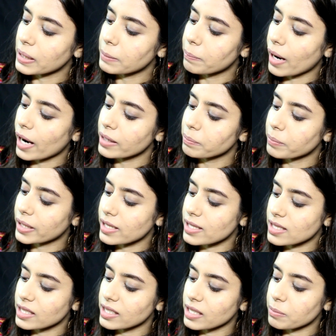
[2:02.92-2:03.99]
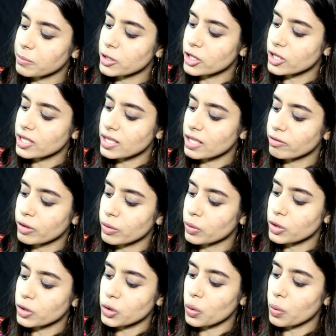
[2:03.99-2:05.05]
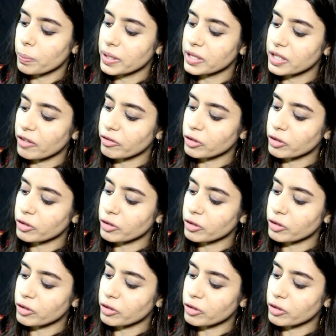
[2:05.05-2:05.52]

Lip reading: part, because in emergency if you want to open, you have